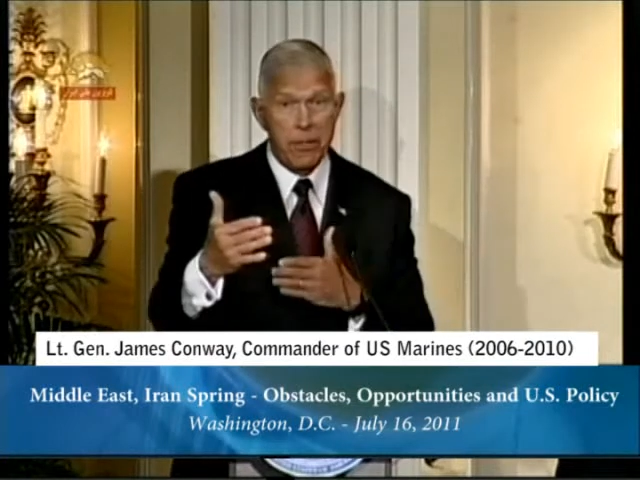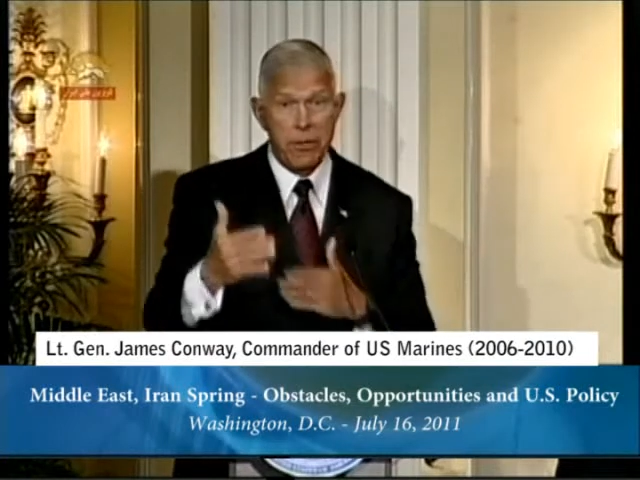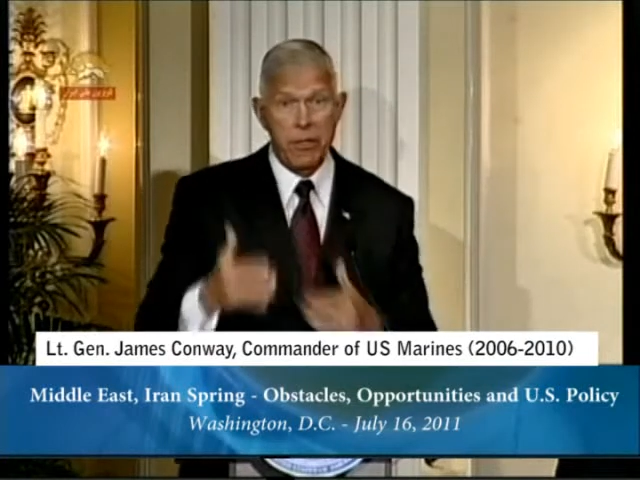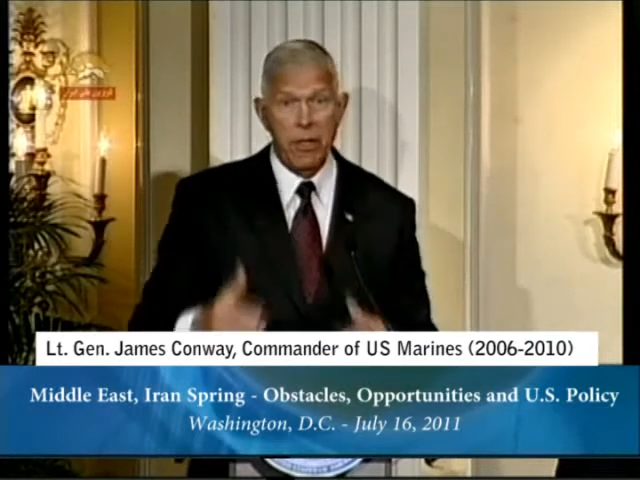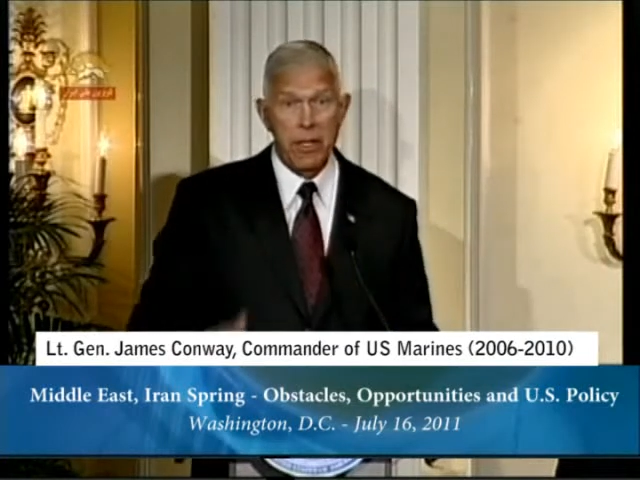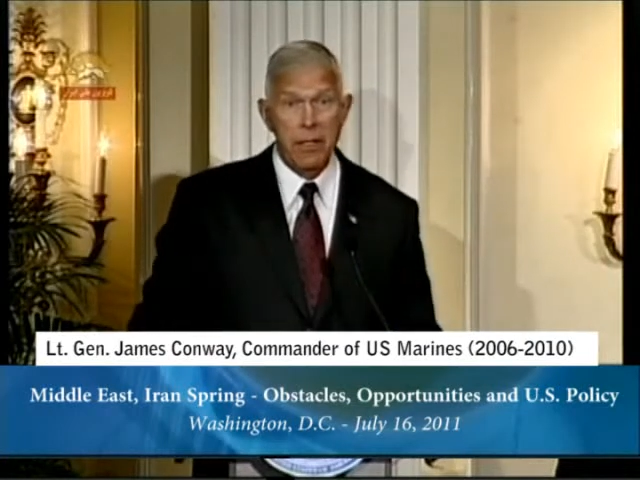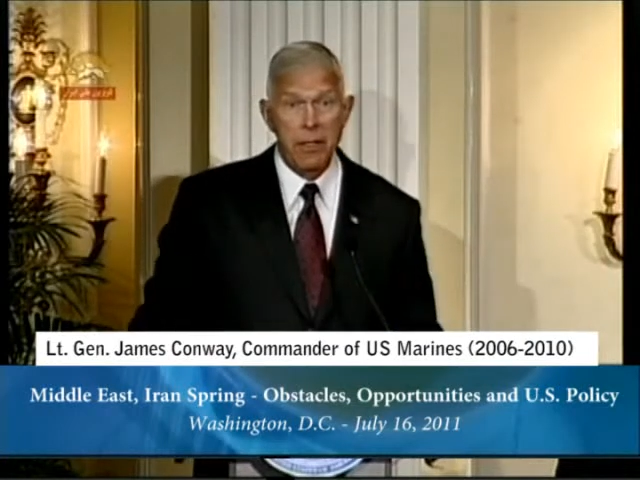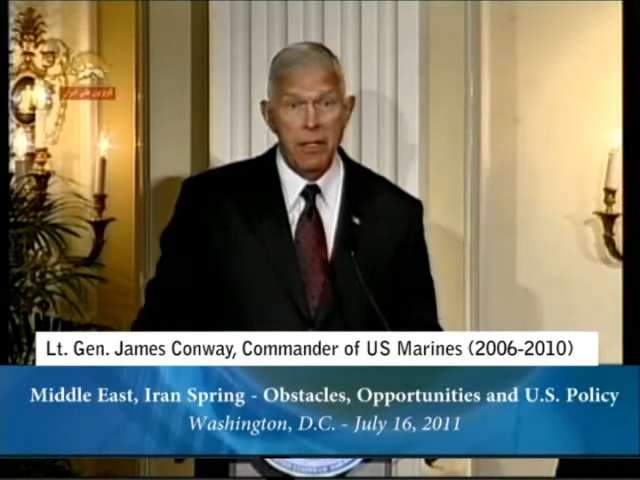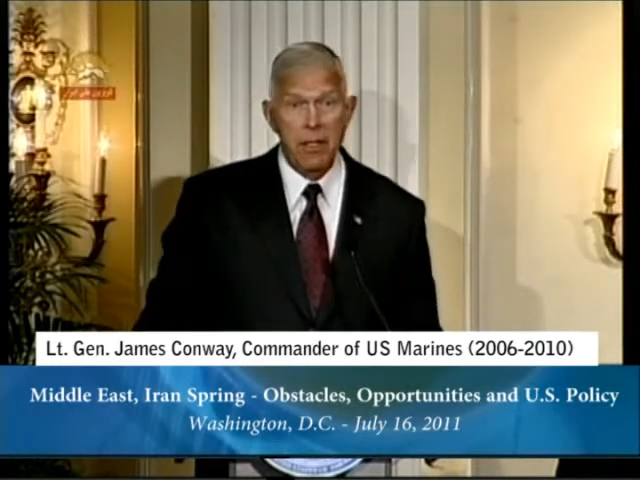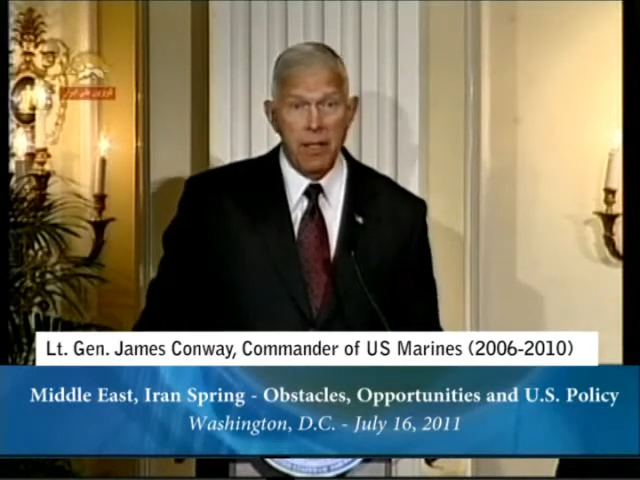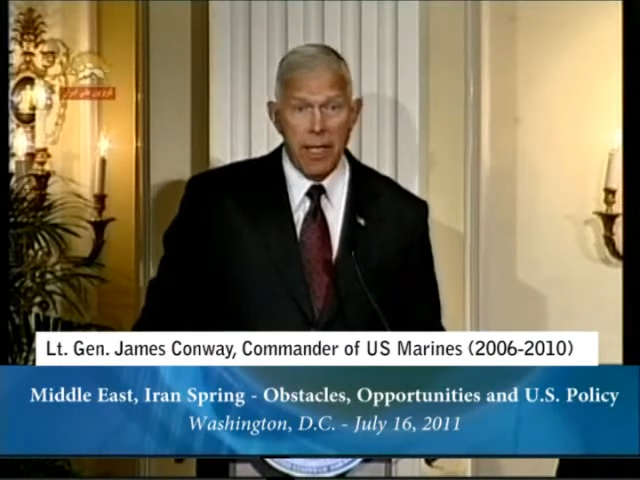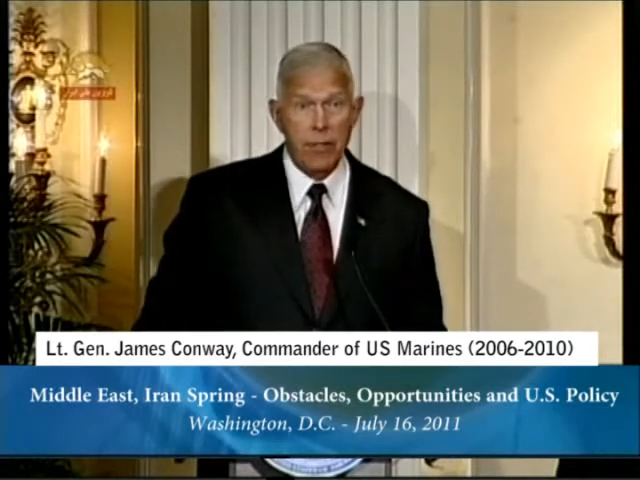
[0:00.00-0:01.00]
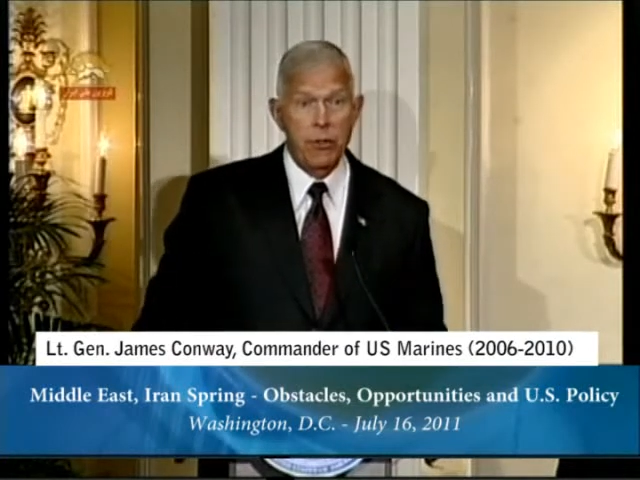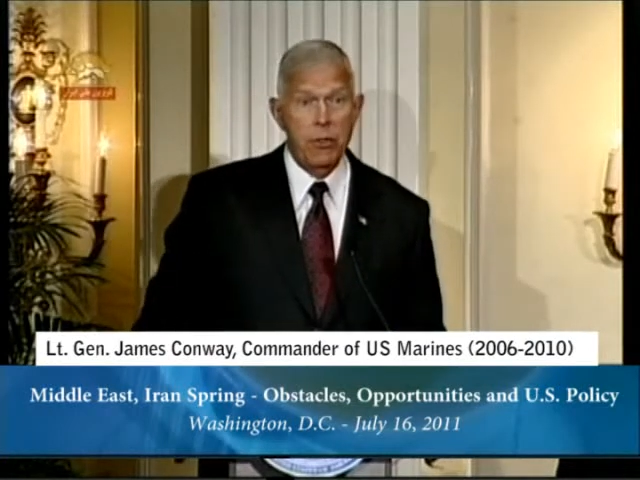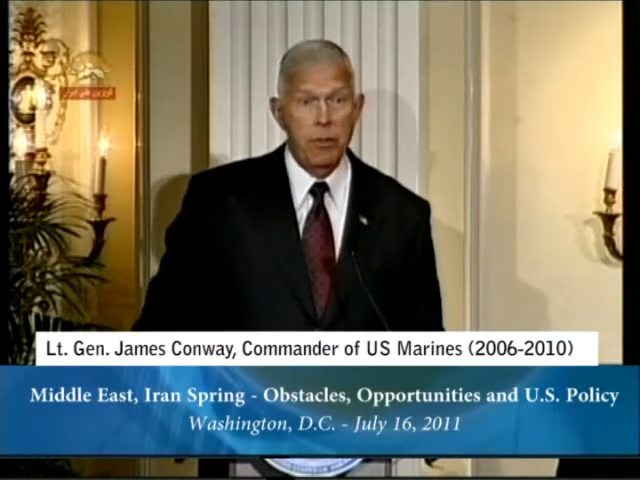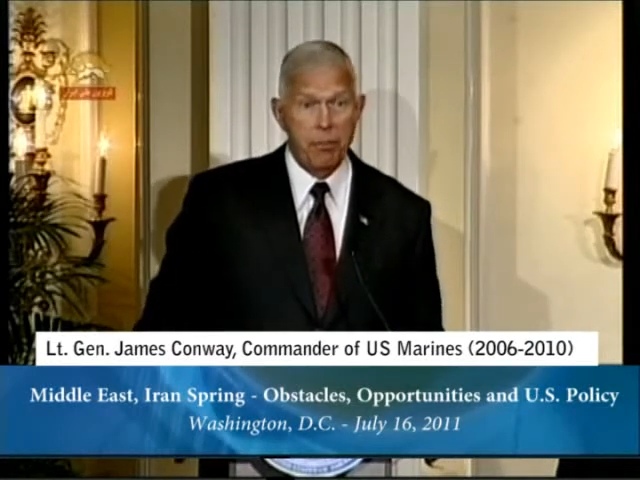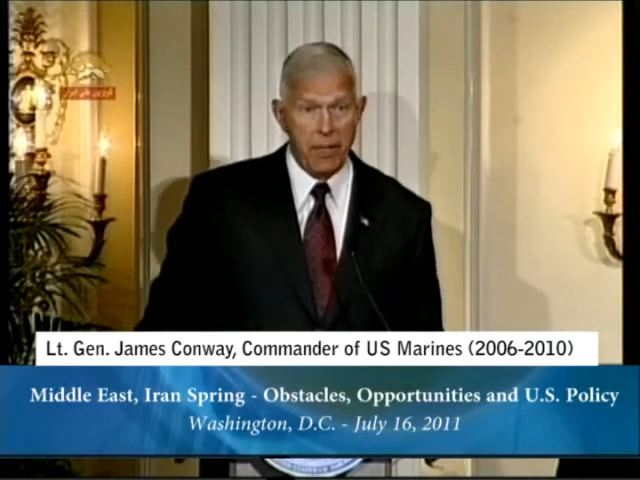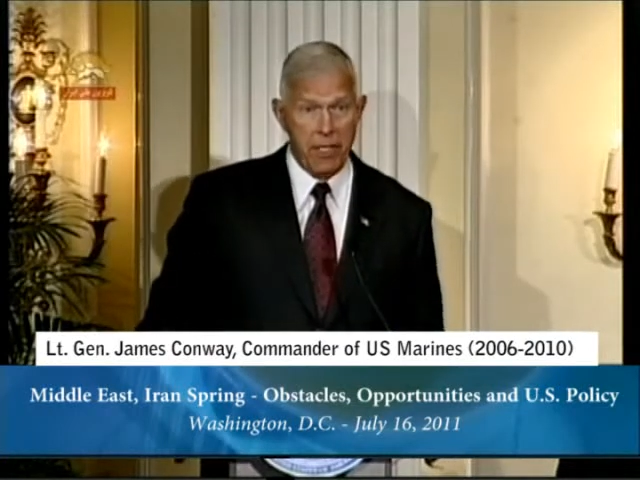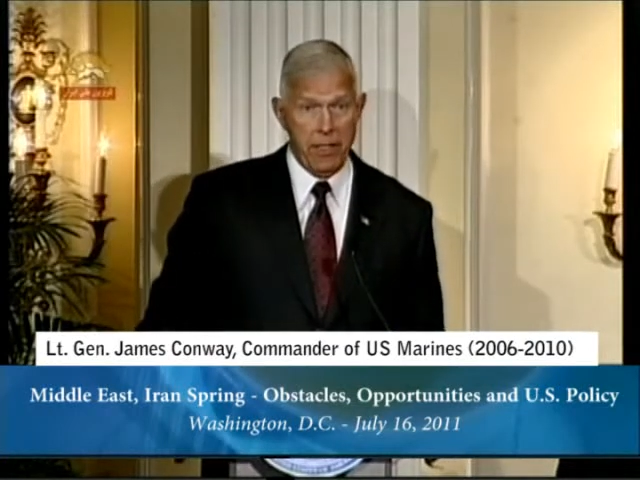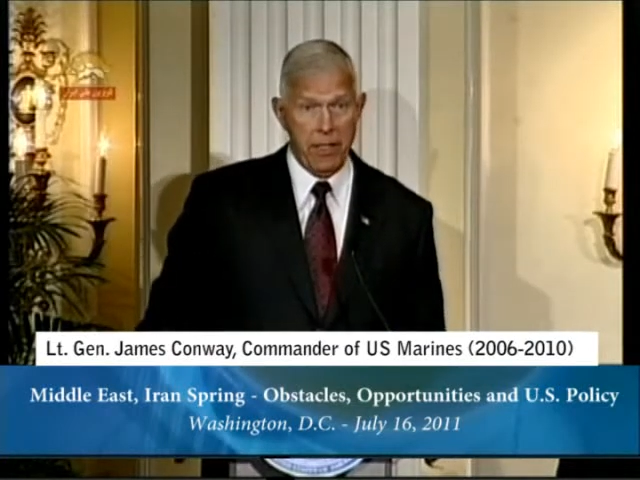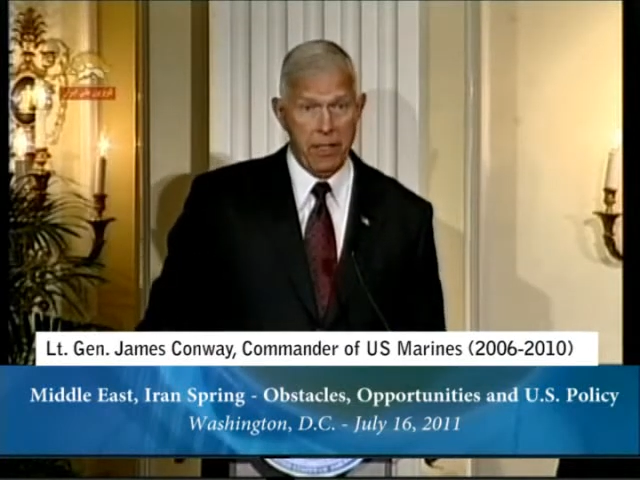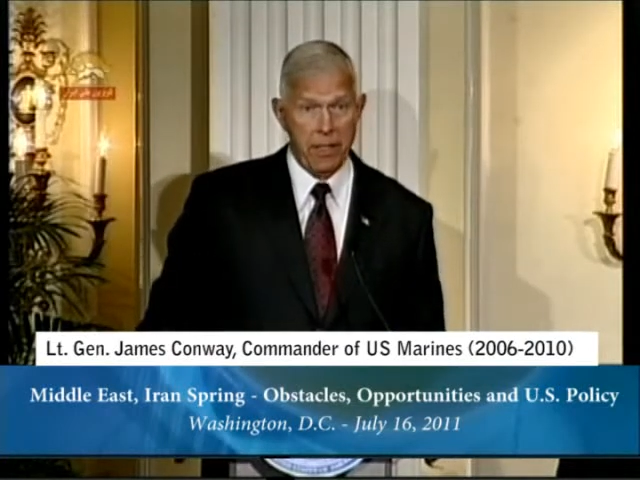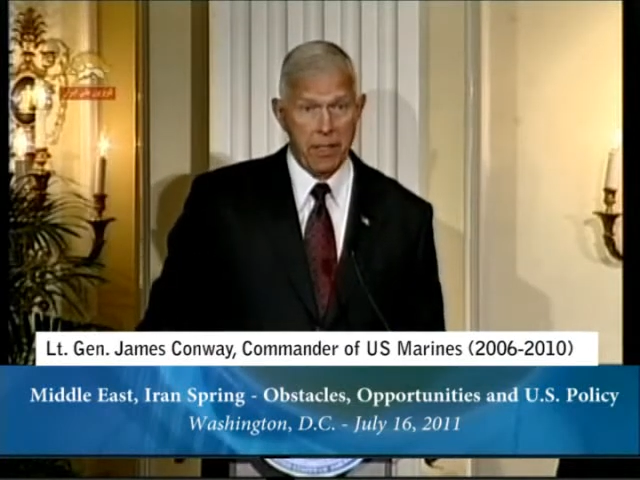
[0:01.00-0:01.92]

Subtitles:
target has to be